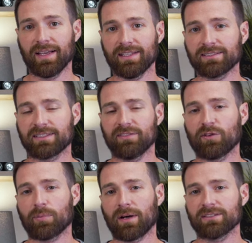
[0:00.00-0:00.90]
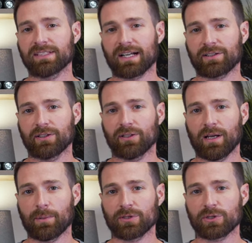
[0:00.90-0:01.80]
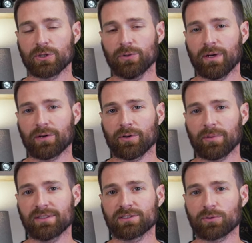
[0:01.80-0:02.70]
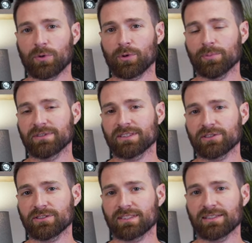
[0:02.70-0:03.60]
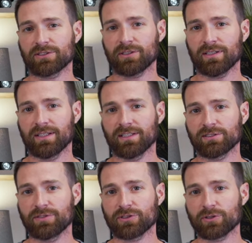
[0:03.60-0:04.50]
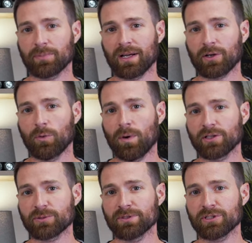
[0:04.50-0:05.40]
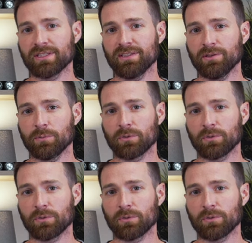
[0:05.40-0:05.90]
Hey, it's Steven with Parts Doctor. I'm going to show you how to replace the rotor position sensor in this Fisher & Paykel washing machine.